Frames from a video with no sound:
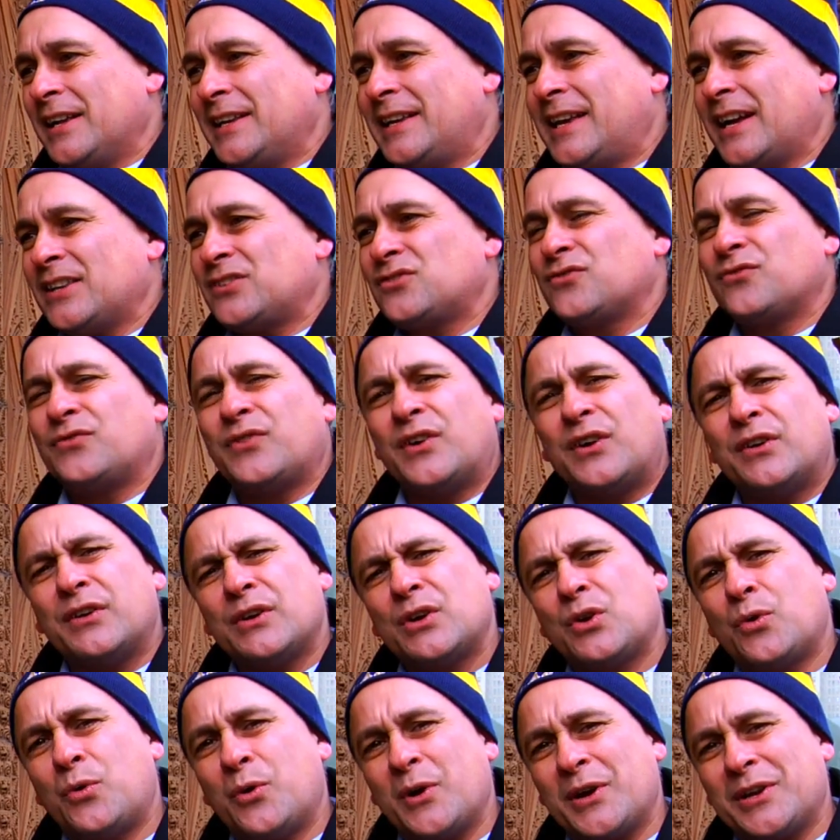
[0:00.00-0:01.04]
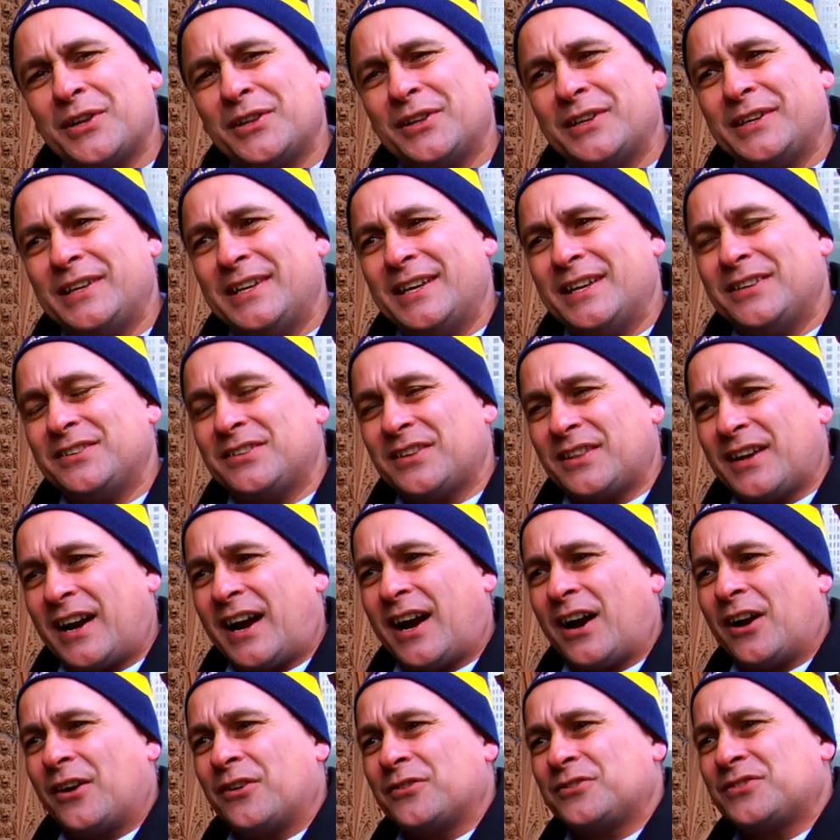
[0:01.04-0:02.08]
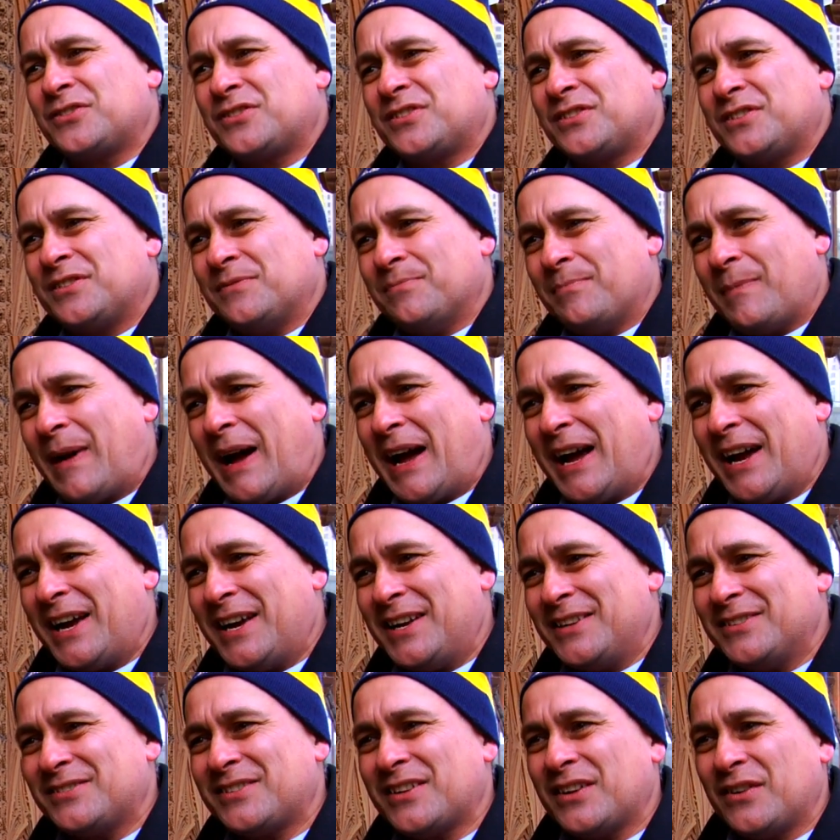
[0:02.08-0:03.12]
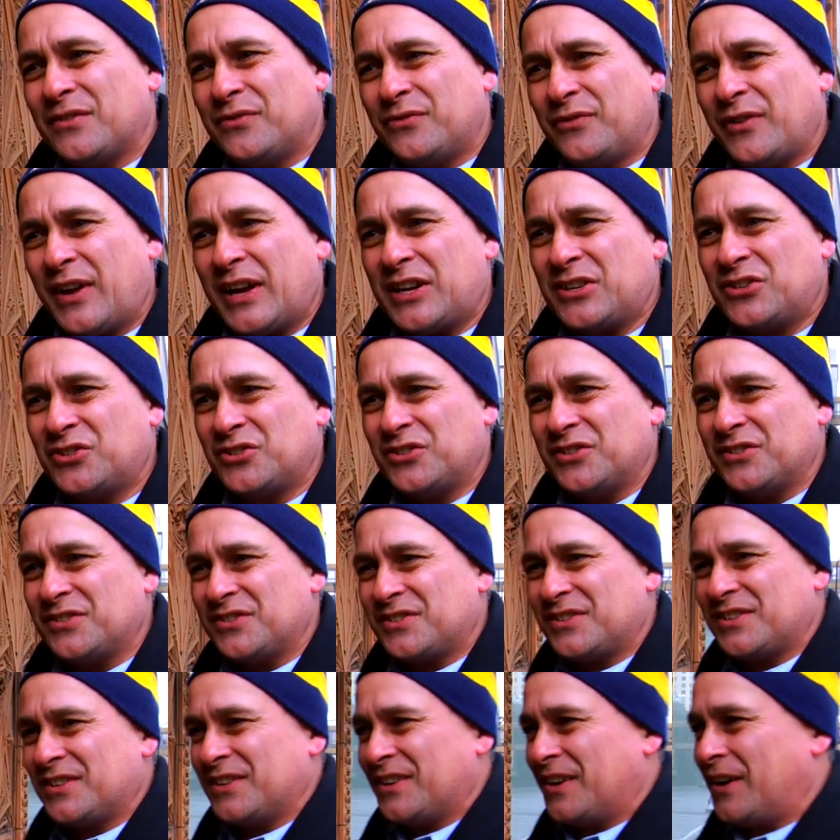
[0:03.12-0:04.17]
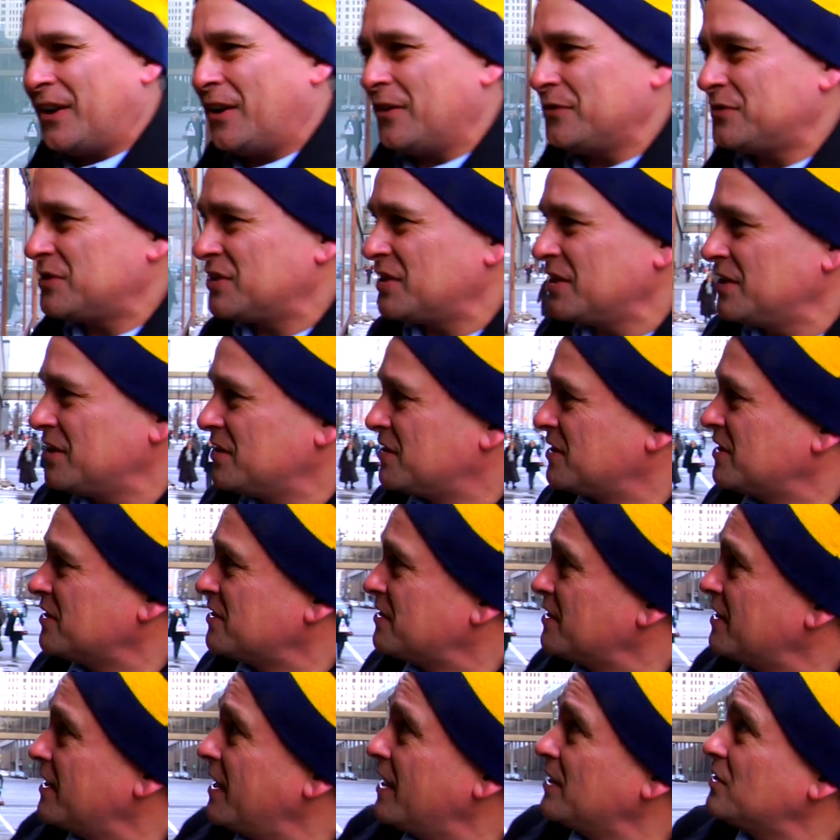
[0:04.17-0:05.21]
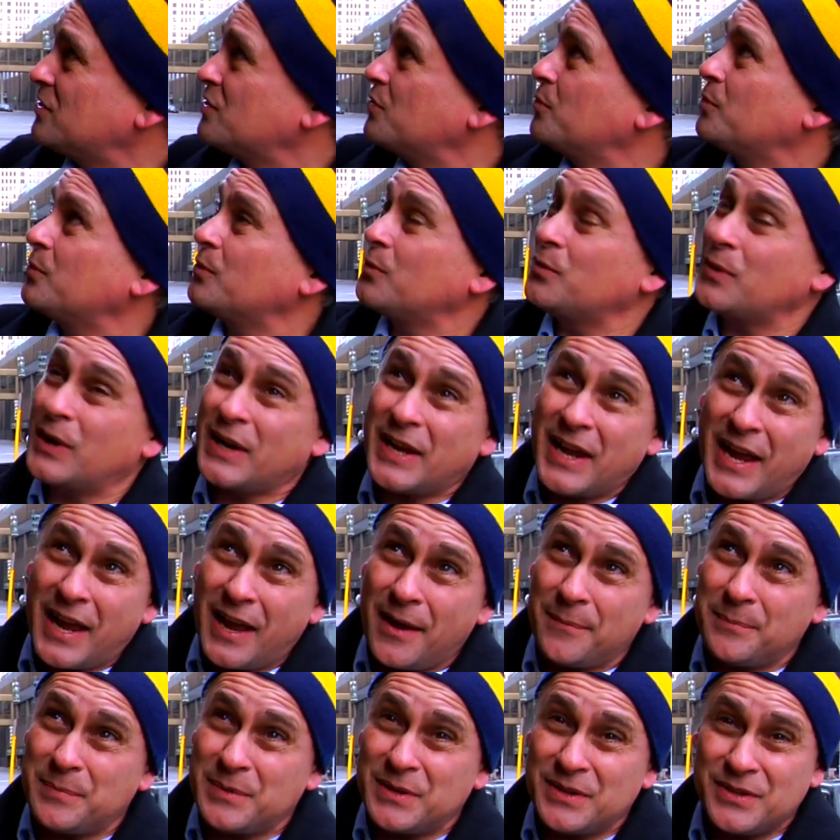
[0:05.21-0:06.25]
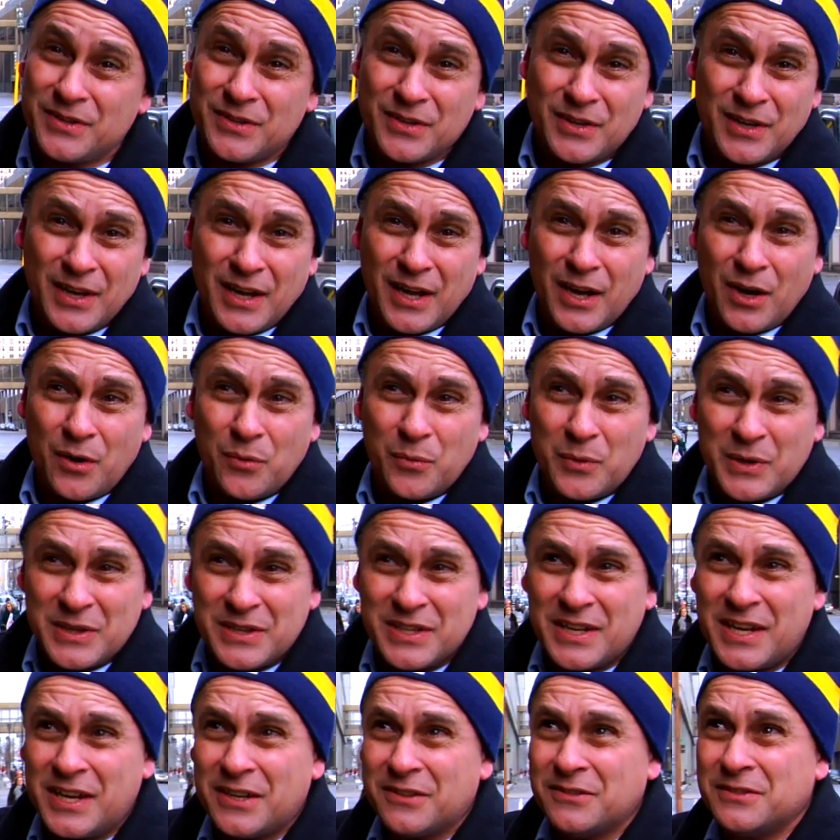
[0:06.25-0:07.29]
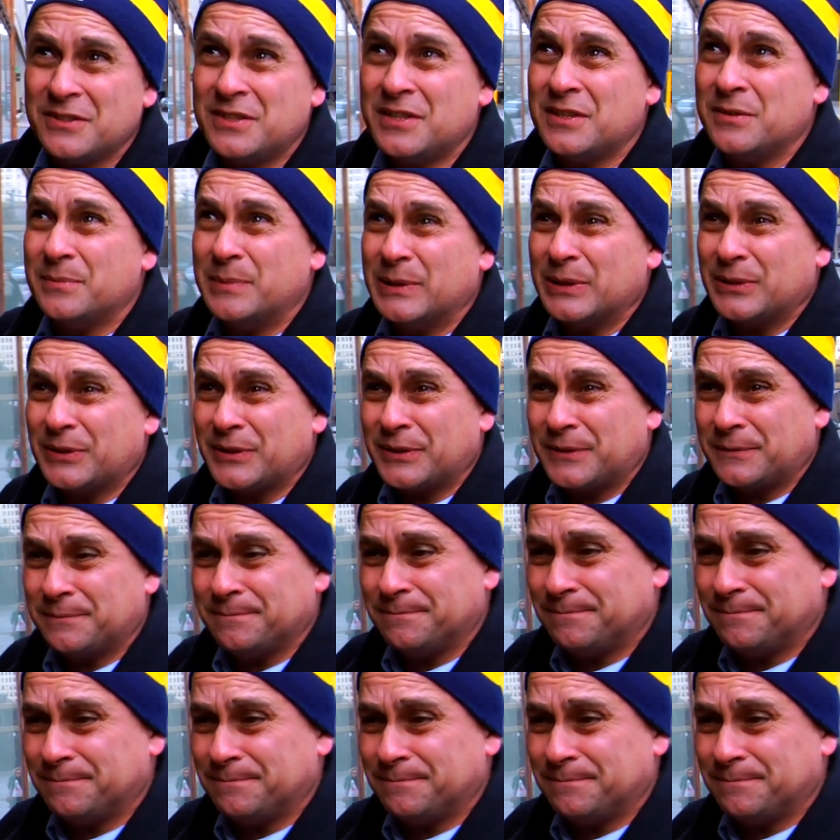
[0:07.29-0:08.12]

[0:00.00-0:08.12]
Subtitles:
gets very quickly into the hearts, minds, and affections of citizens. And that's what happened with the Guaranty building.